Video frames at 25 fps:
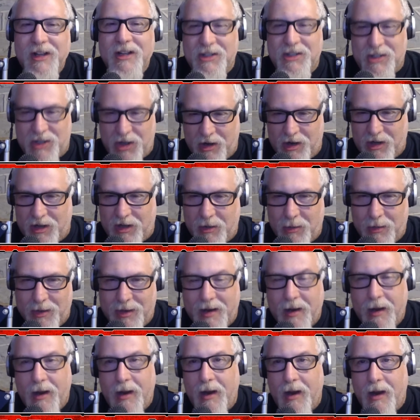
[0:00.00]
started doing,
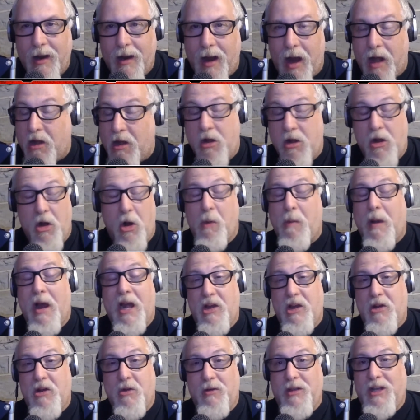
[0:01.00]
and
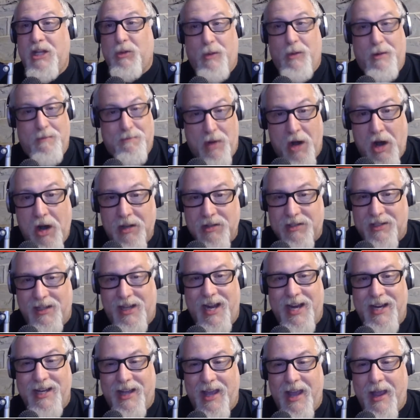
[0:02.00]
nobody knew this, when Paul's
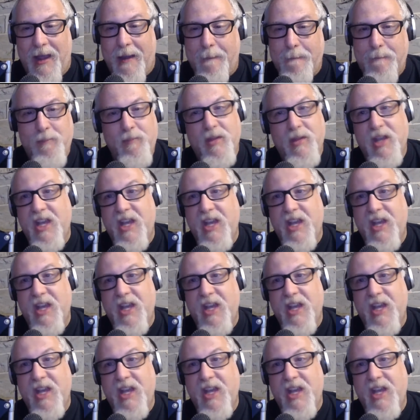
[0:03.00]
line came,